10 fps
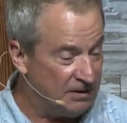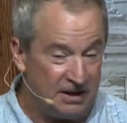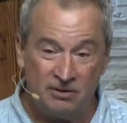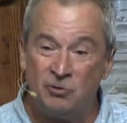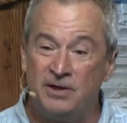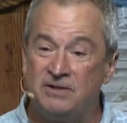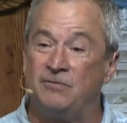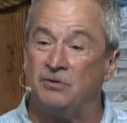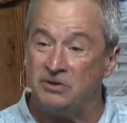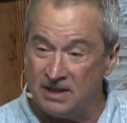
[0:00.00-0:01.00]
increase
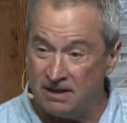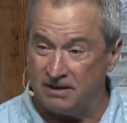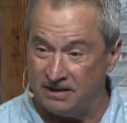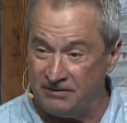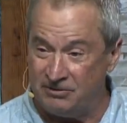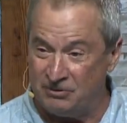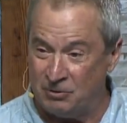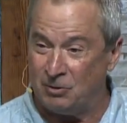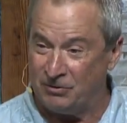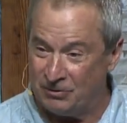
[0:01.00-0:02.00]
fertility
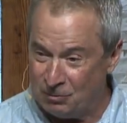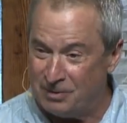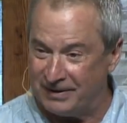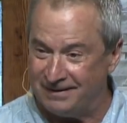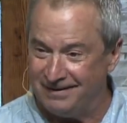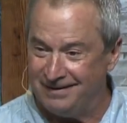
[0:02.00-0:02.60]
to the woman.